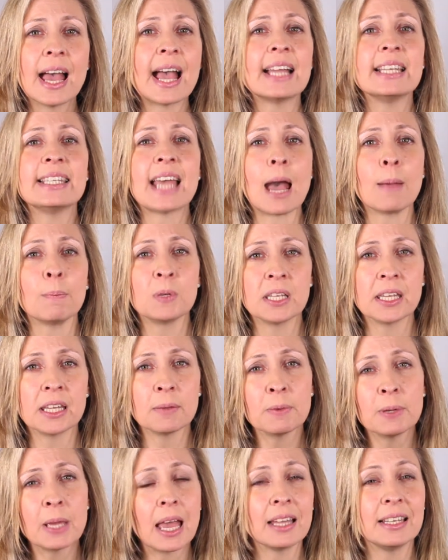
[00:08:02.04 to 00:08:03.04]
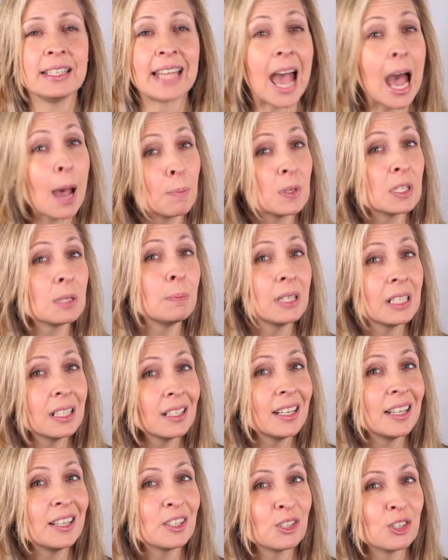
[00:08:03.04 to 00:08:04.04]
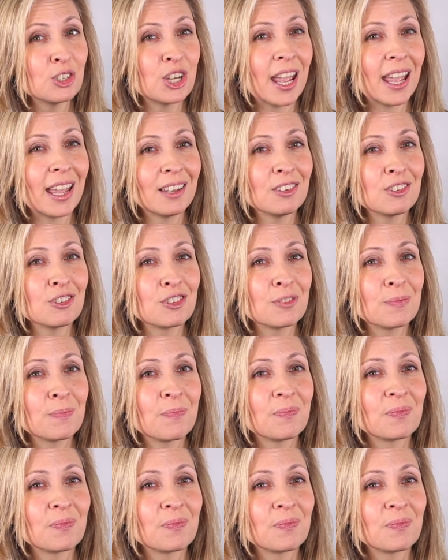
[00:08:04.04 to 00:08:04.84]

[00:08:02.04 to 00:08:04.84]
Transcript: adaptability to change,